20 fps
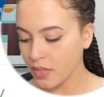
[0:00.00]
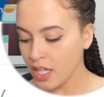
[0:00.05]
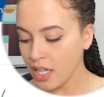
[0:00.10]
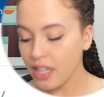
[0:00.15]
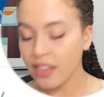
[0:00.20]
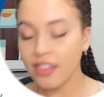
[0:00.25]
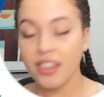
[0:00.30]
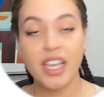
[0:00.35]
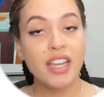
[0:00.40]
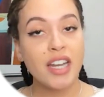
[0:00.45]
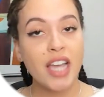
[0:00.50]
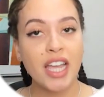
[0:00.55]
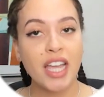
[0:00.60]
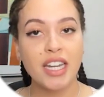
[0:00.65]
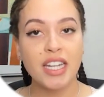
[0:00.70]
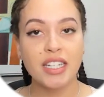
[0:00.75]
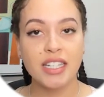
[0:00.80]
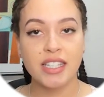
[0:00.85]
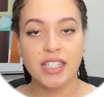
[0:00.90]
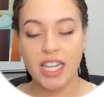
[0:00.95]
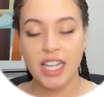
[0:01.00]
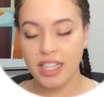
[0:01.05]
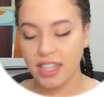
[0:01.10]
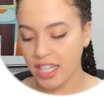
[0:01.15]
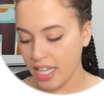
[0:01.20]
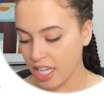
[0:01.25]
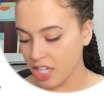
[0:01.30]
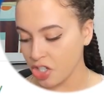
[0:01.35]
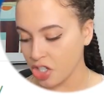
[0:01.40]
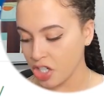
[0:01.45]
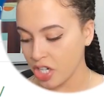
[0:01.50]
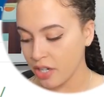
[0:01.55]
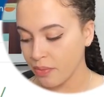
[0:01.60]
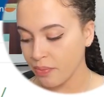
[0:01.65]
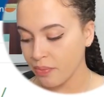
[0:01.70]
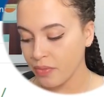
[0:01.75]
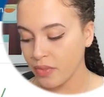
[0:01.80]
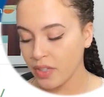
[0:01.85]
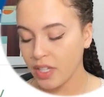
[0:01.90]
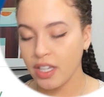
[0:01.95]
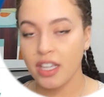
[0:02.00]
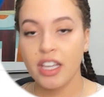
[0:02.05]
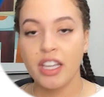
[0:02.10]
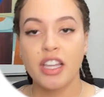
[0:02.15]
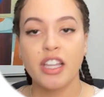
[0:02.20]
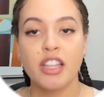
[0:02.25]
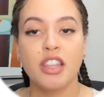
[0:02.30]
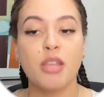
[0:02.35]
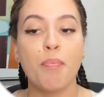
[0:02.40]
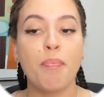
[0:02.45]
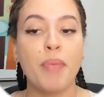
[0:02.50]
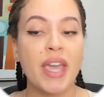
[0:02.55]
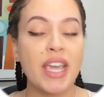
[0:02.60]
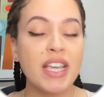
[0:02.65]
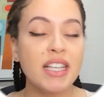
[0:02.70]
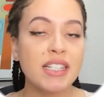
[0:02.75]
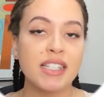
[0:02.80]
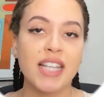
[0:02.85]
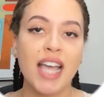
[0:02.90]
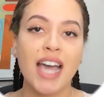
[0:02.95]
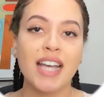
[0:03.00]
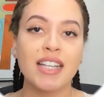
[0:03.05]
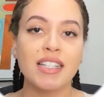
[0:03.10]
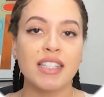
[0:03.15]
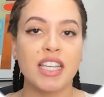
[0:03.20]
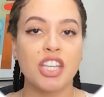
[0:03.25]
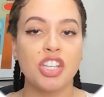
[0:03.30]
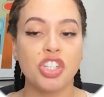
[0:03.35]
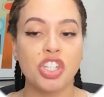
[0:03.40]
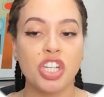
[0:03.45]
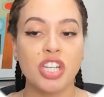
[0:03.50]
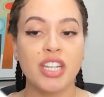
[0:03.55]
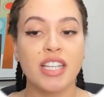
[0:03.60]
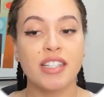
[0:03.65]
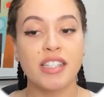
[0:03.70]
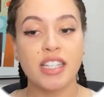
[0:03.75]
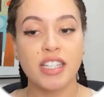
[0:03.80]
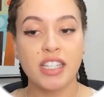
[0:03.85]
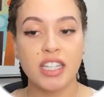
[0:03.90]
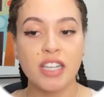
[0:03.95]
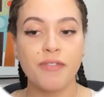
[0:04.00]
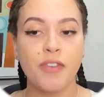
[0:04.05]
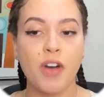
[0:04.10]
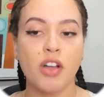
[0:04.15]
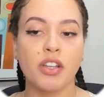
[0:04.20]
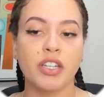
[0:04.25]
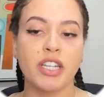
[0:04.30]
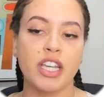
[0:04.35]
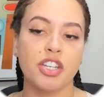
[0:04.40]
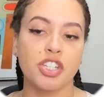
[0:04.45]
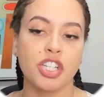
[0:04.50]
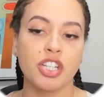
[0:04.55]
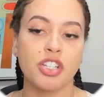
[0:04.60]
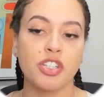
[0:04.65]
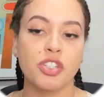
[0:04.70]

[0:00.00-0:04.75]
Then I need to state the engine. The base SaaS engine is the default engine,